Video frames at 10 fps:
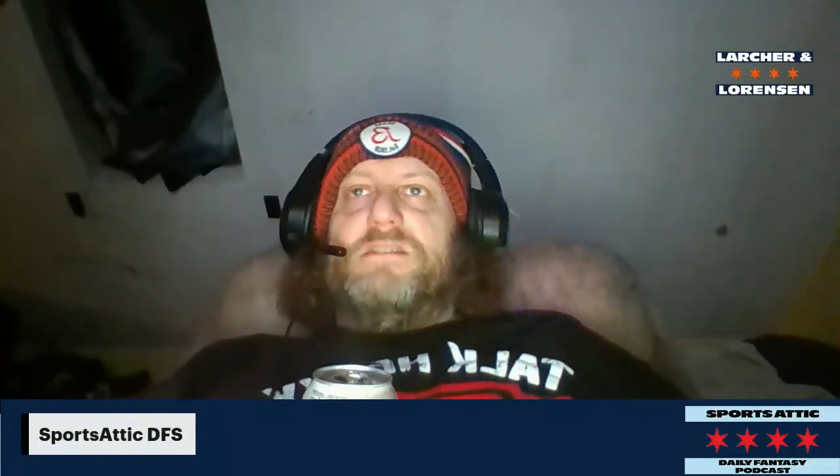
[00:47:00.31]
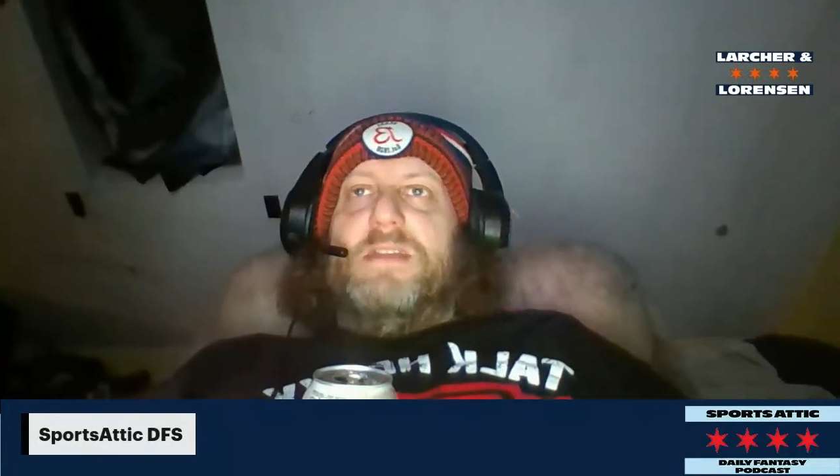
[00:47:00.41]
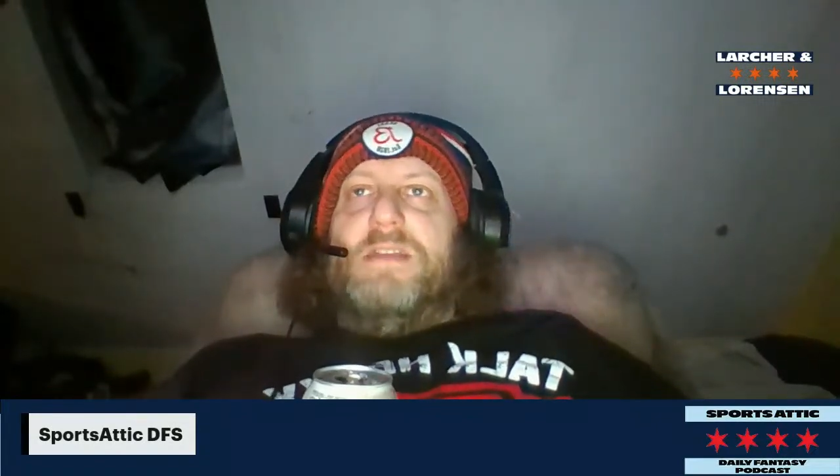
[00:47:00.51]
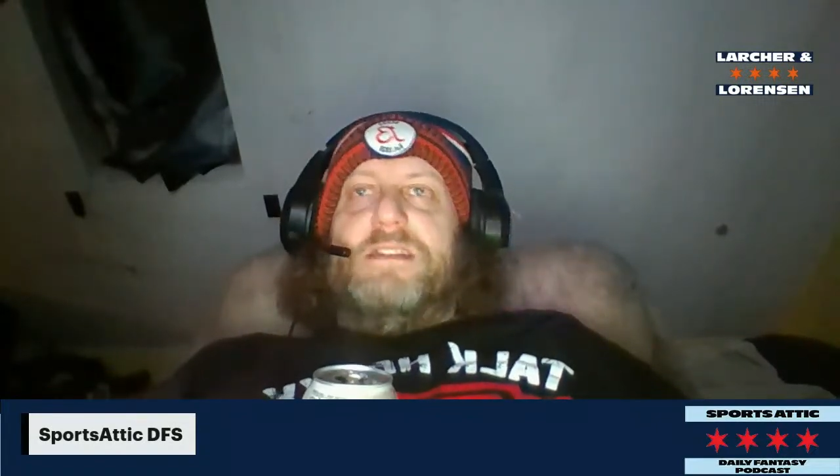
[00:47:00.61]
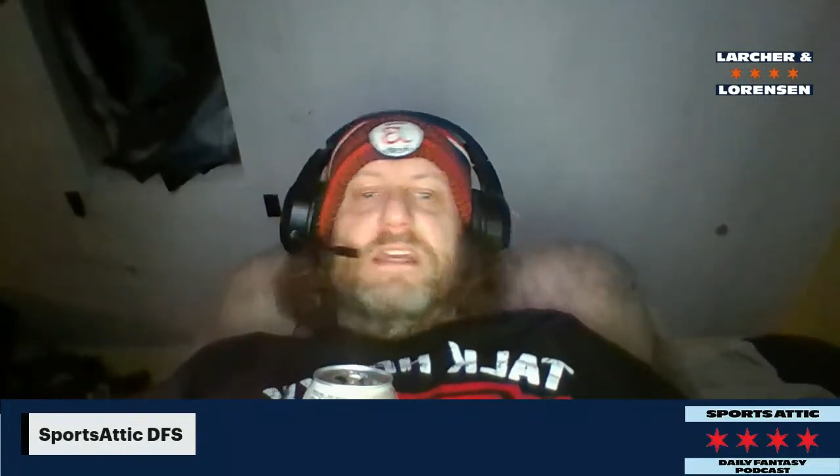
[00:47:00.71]

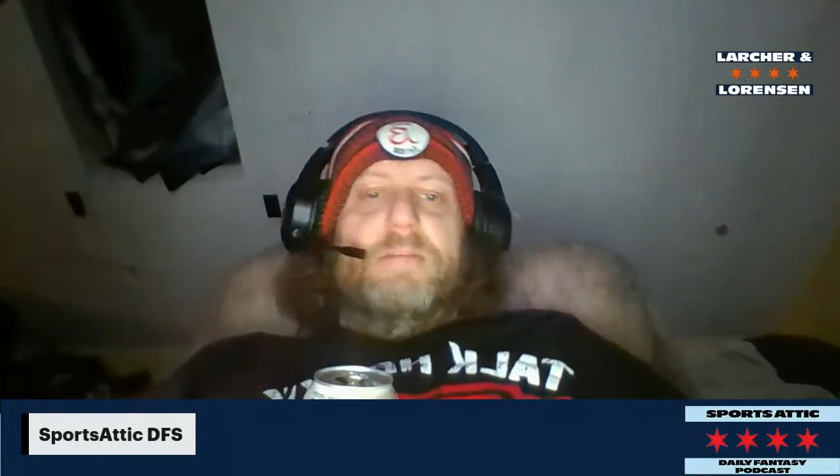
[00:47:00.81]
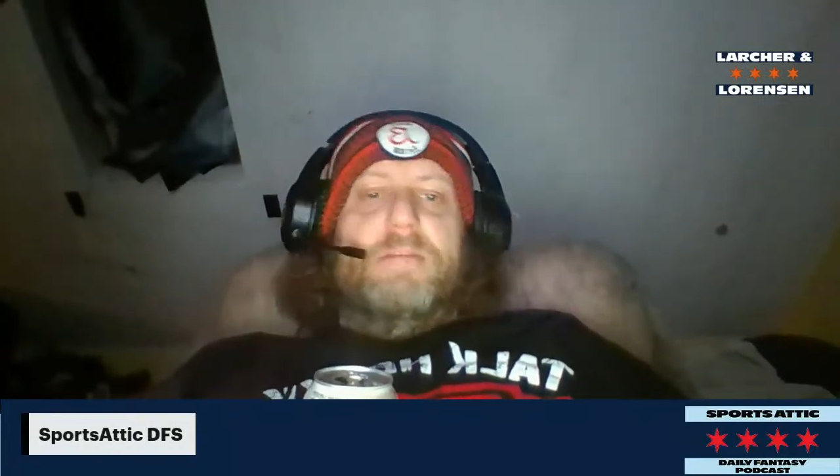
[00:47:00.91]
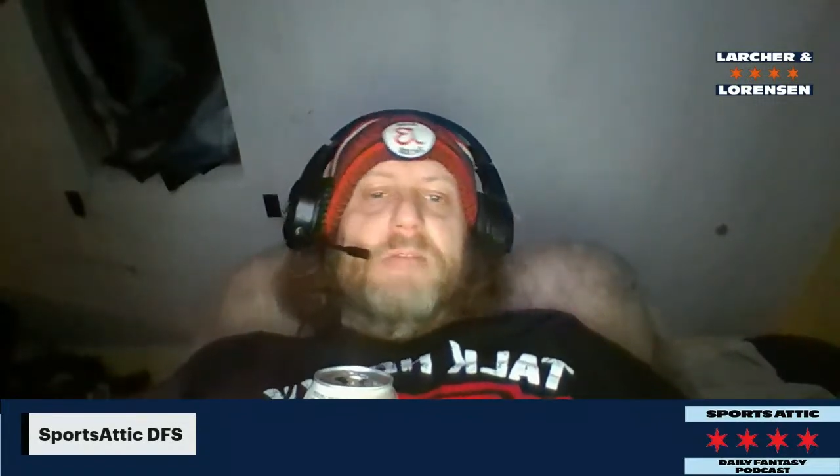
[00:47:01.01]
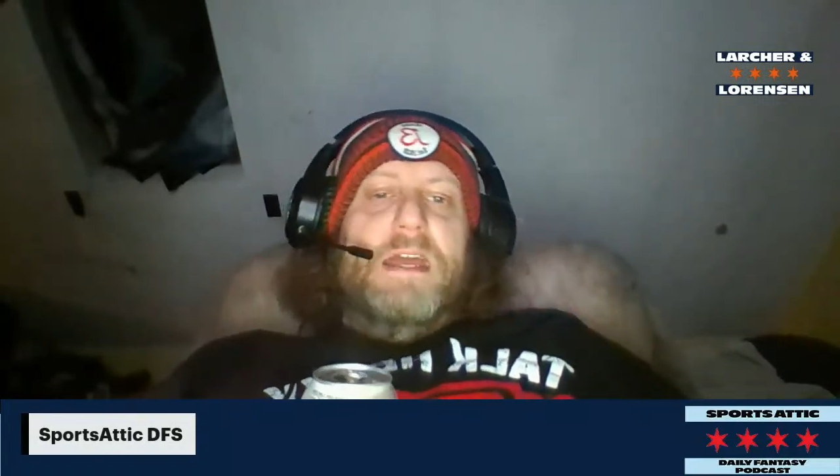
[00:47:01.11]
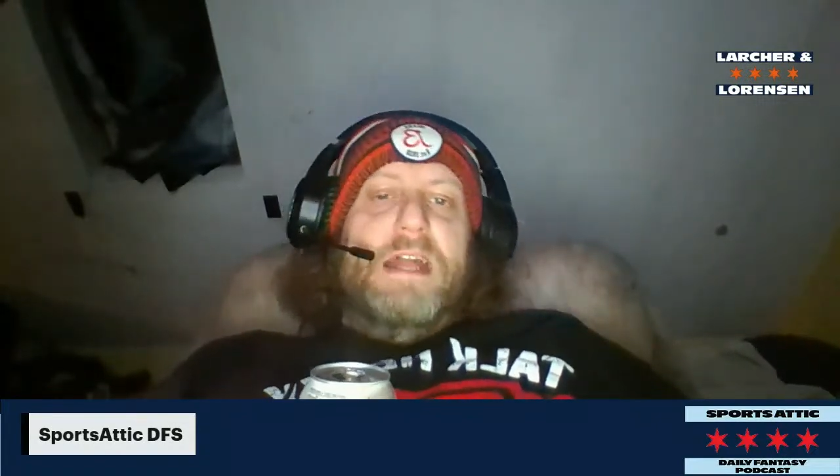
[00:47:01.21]
Smith
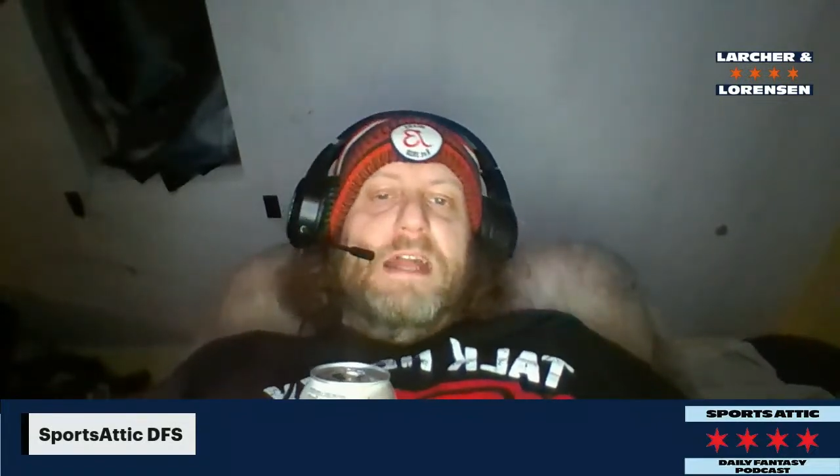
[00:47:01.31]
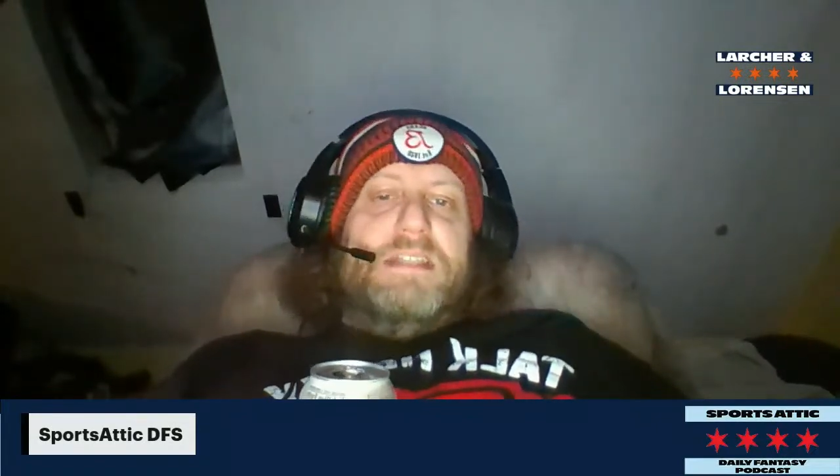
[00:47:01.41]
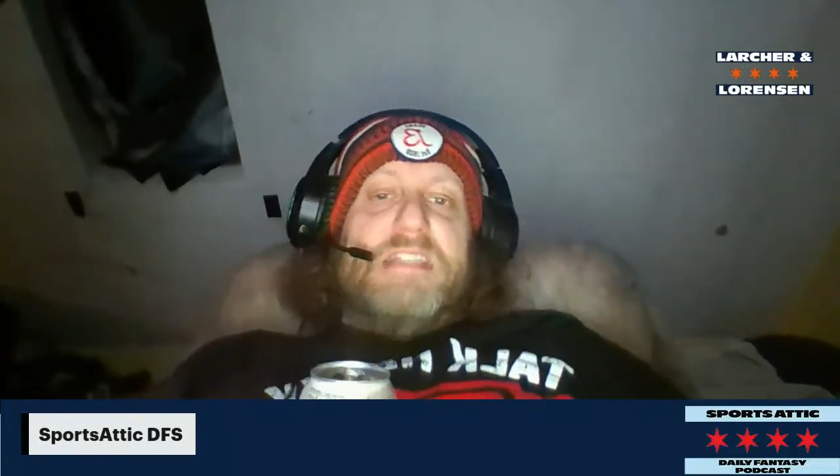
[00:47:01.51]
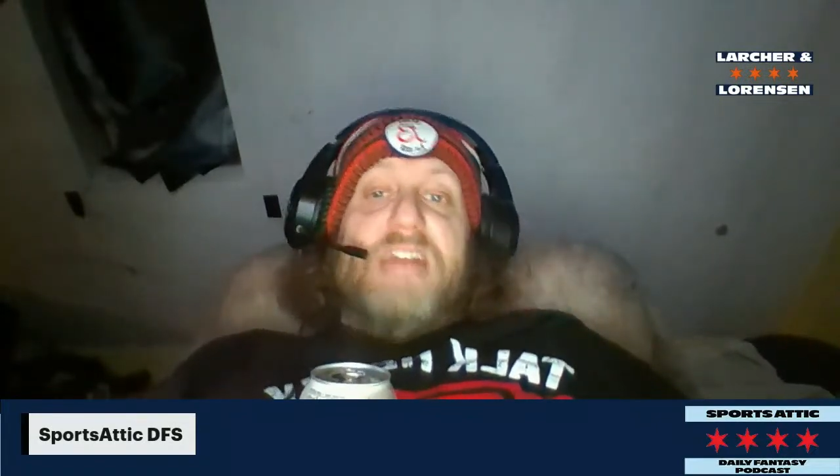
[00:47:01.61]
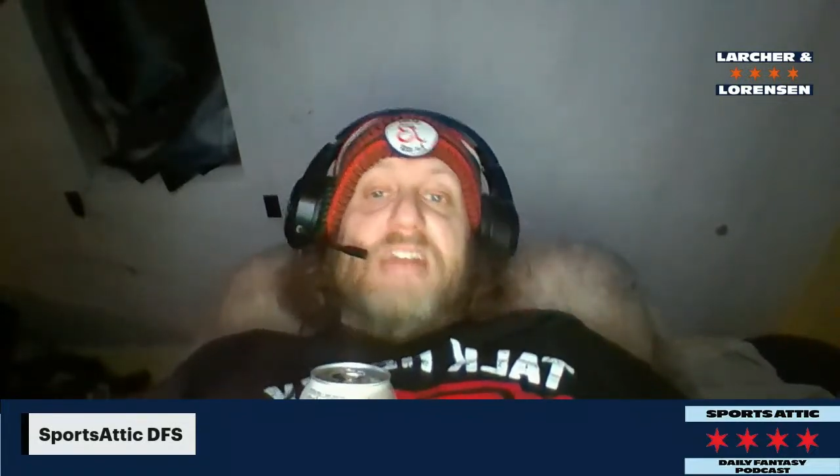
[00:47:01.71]
team
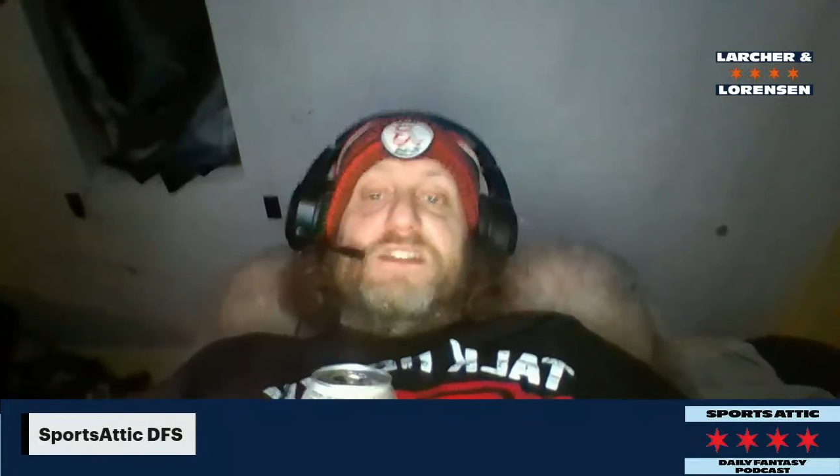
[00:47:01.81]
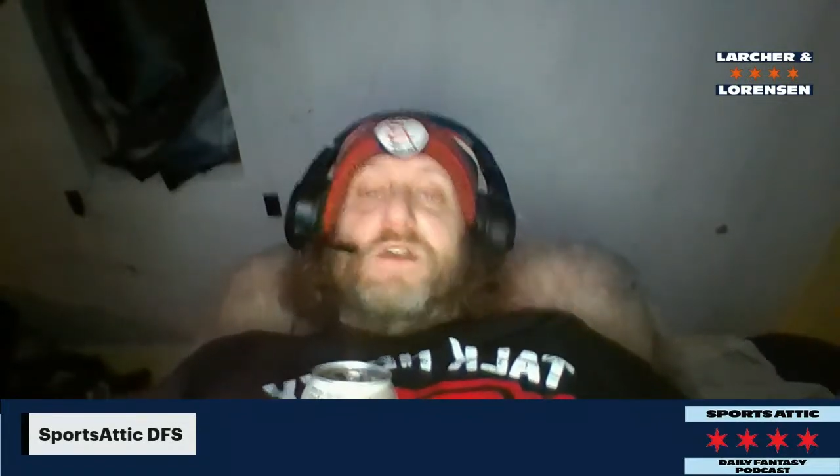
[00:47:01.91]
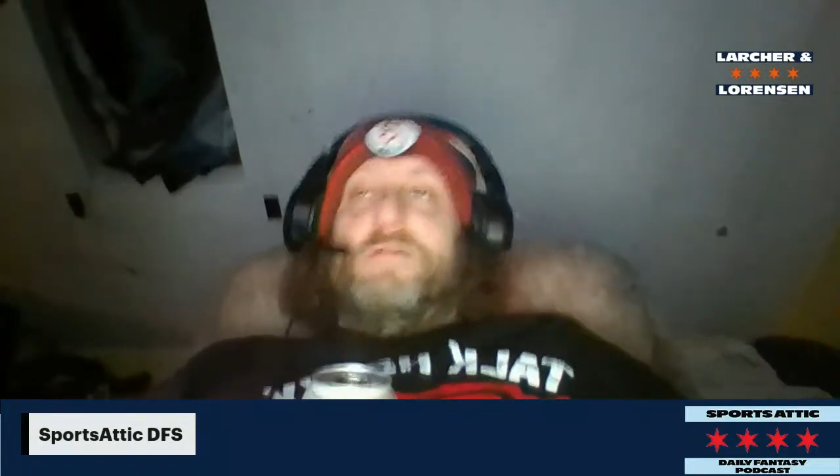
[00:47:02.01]
instead of